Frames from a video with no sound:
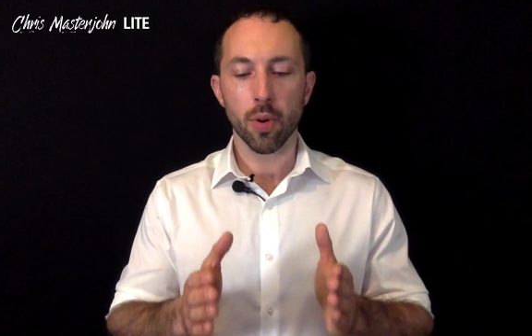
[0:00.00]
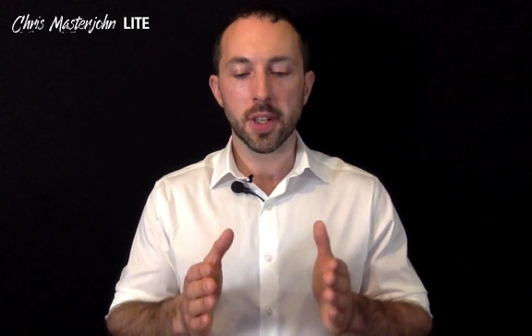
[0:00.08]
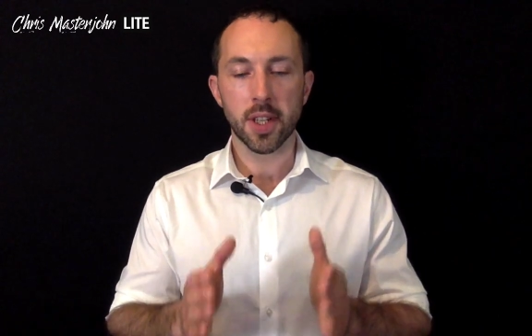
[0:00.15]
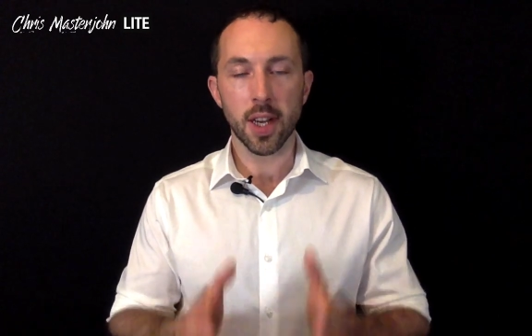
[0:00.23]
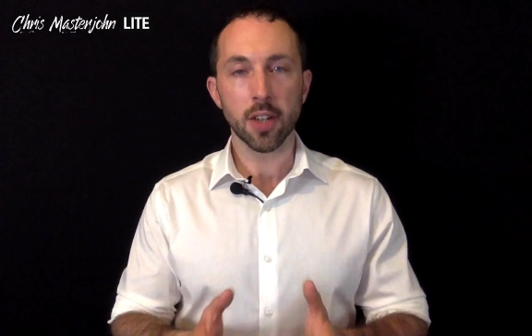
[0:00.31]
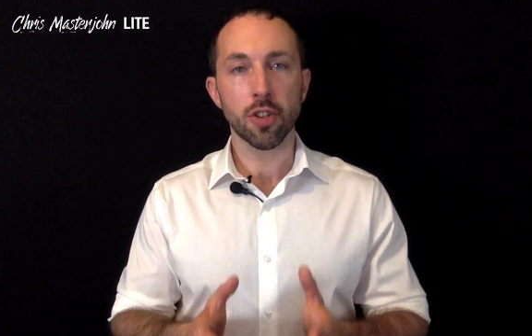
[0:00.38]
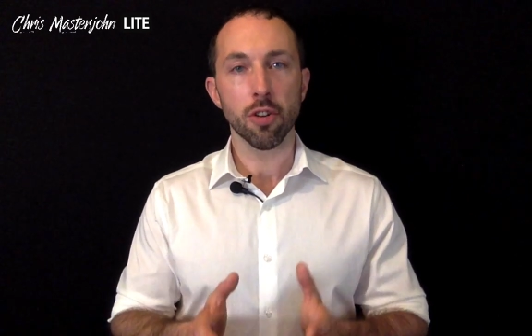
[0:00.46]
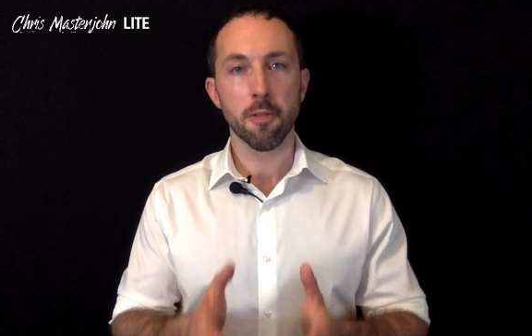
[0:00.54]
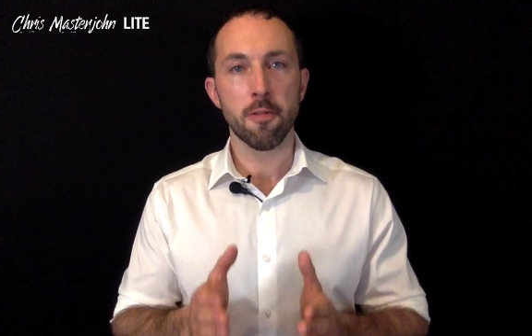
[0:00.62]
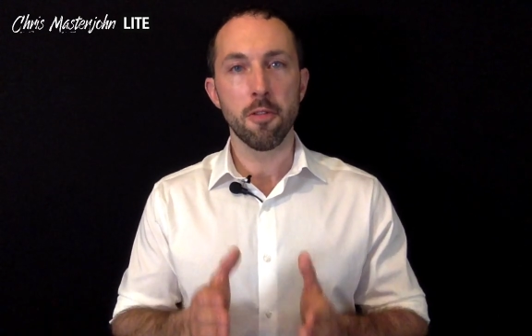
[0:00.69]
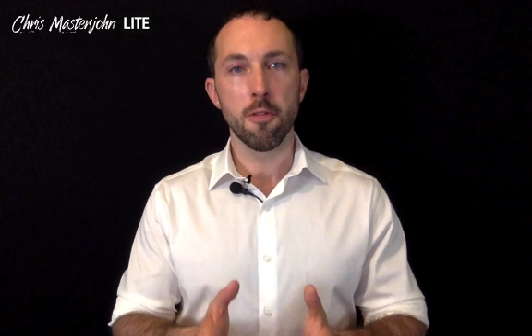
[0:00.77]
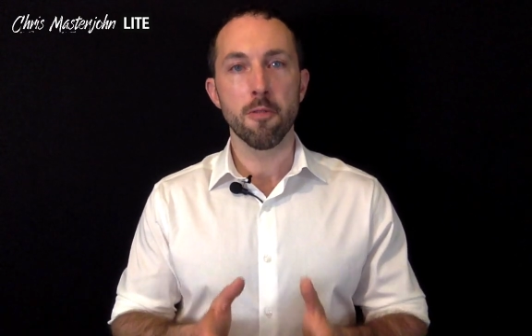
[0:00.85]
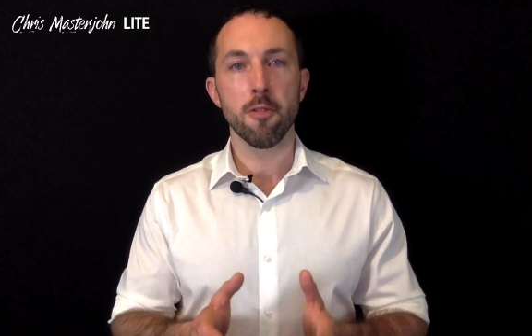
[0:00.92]
protect your
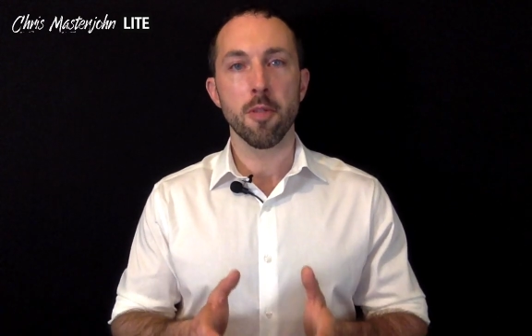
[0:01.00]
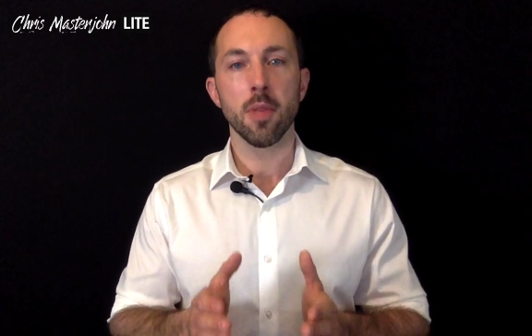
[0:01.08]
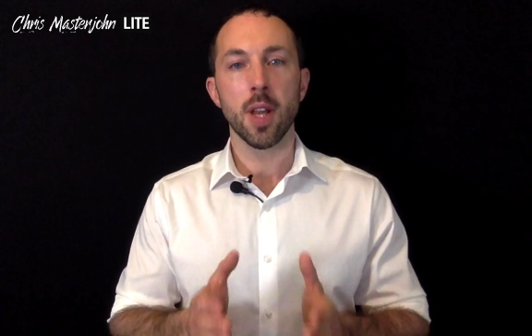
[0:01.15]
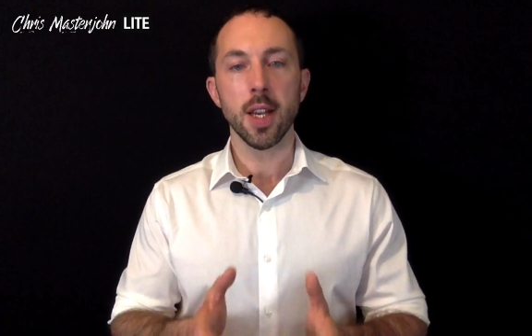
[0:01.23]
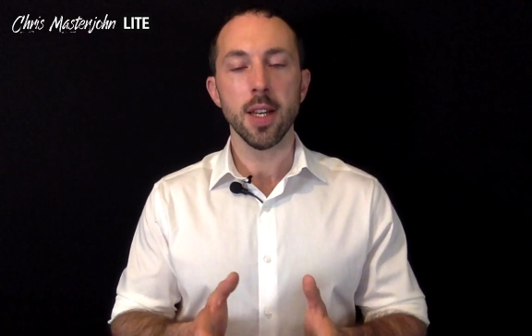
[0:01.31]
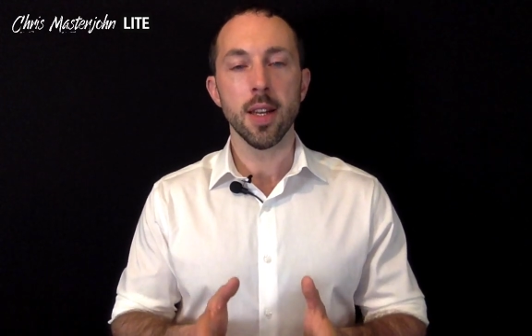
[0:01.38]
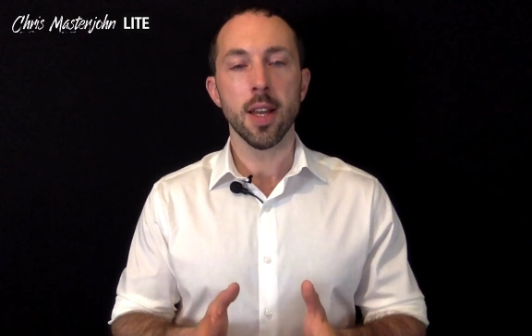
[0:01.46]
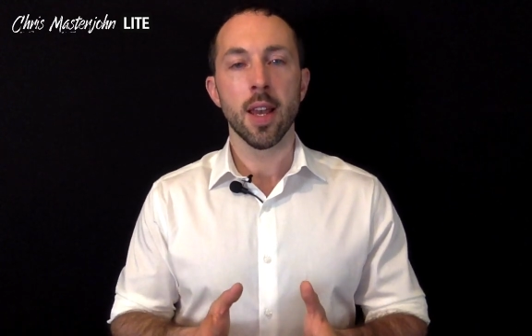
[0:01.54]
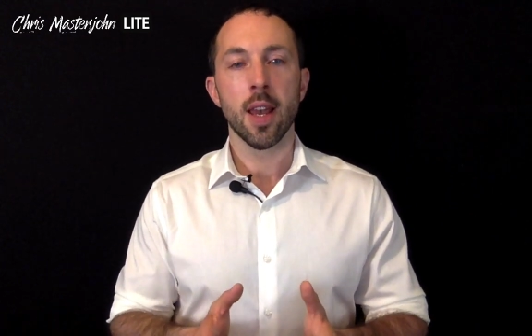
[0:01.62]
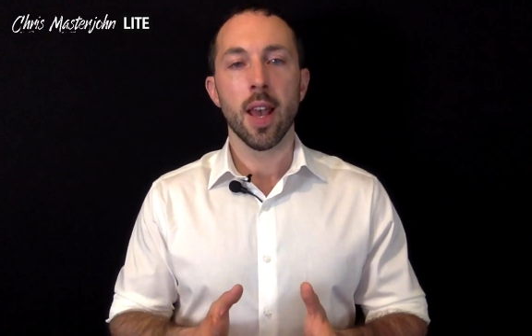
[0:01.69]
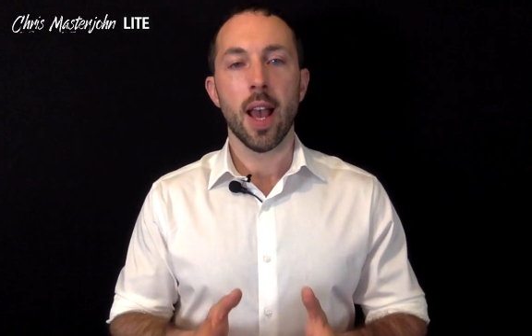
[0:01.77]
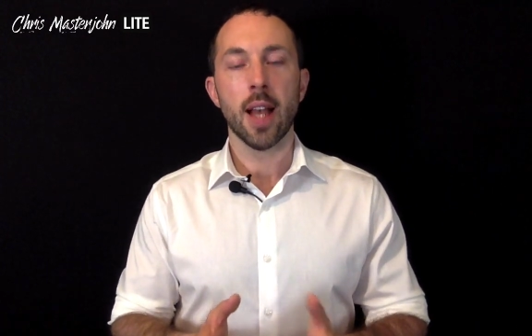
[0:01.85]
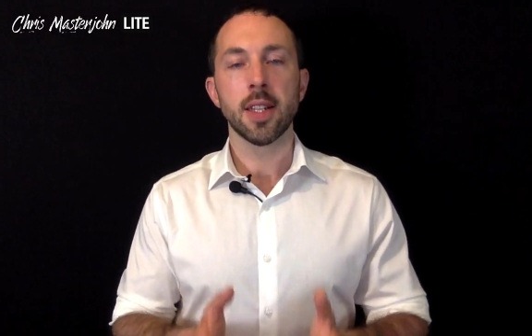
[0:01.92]
food from light
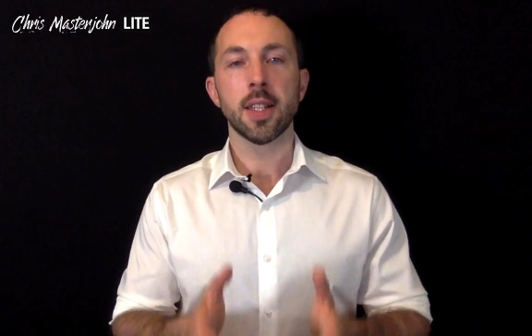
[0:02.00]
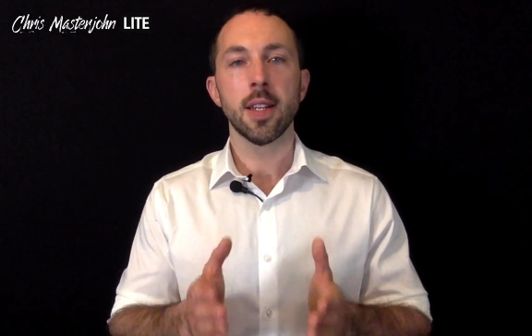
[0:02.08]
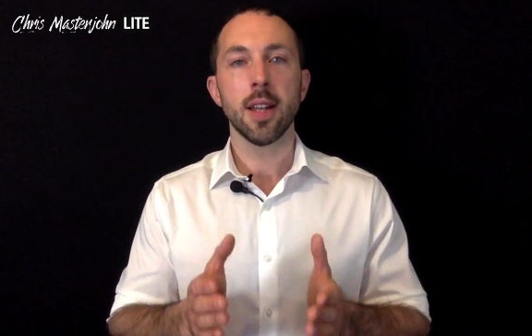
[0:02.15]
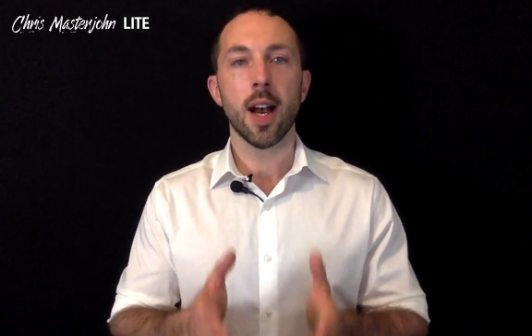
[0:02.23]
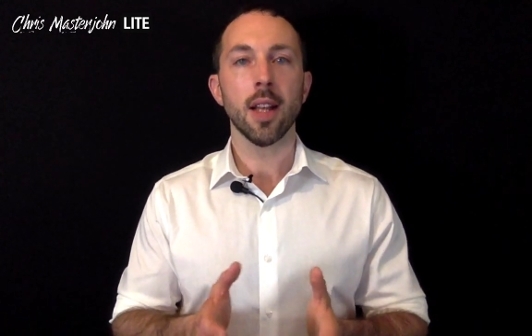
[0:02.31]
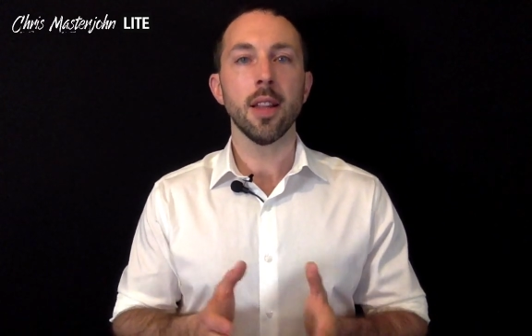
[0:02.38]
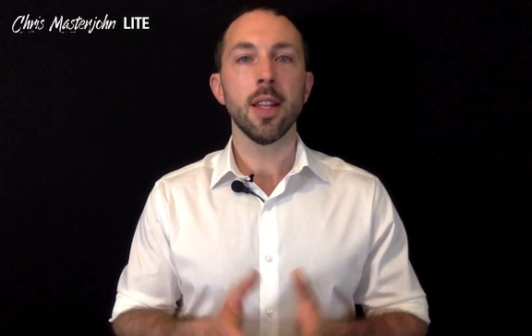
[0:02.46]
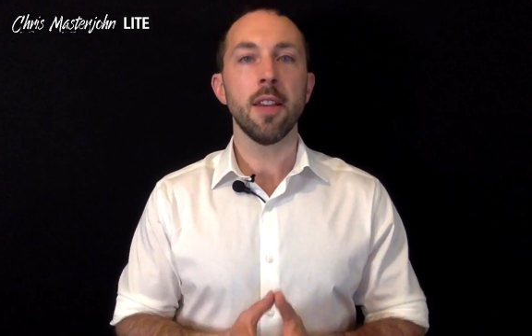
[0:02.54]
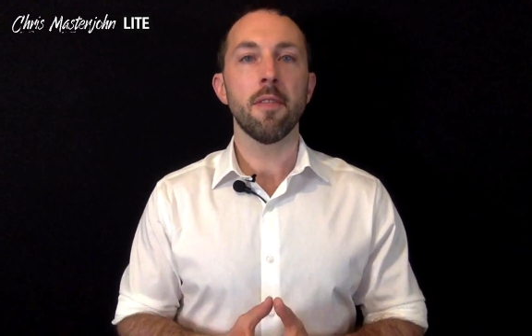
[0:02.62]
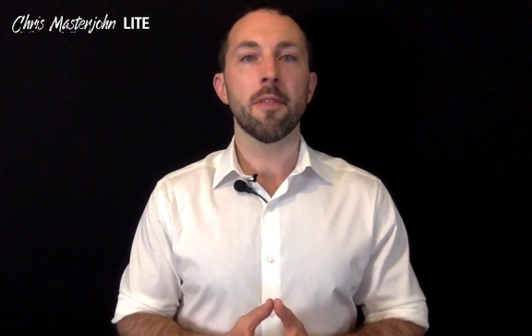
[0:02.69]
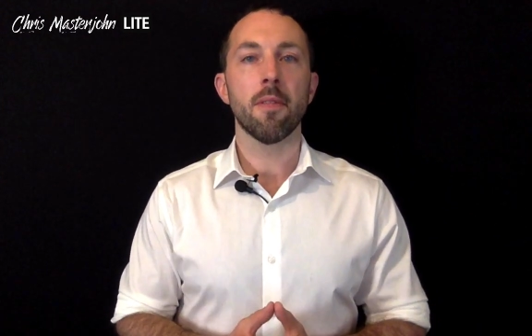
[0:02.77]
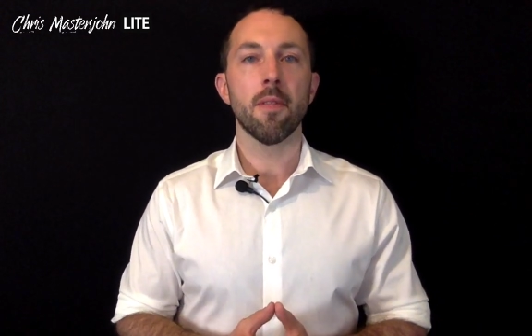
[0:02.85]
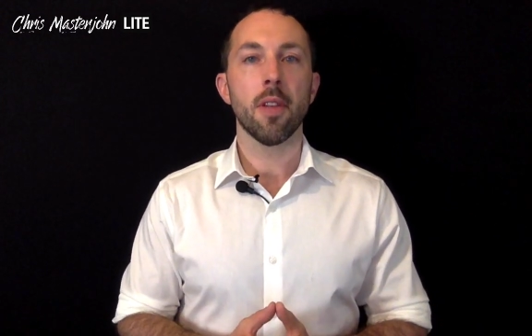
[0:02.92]
and to not
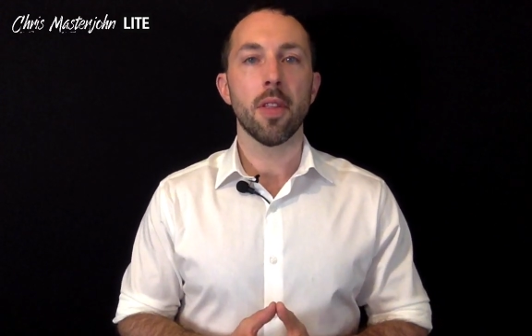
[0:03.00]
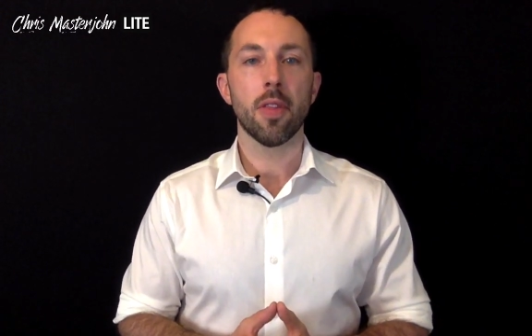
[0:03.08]
leave